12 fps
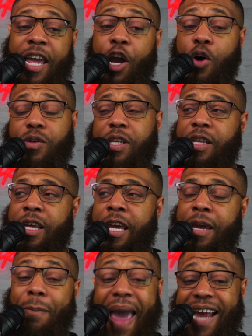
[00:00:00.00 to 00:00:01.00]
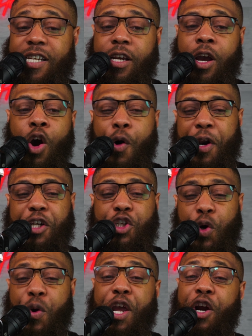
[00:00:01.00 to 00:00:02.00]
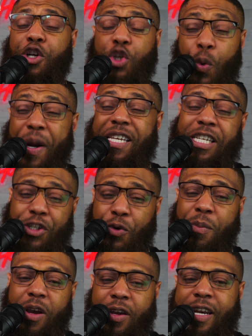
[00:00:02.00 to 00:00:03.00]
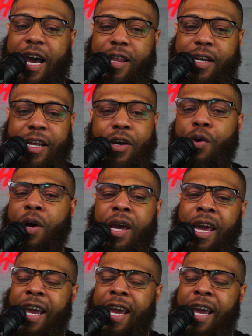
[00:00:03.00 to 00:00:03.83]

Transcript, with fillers: he goes to the Magic on a two-year, twenty-two million dollar deal.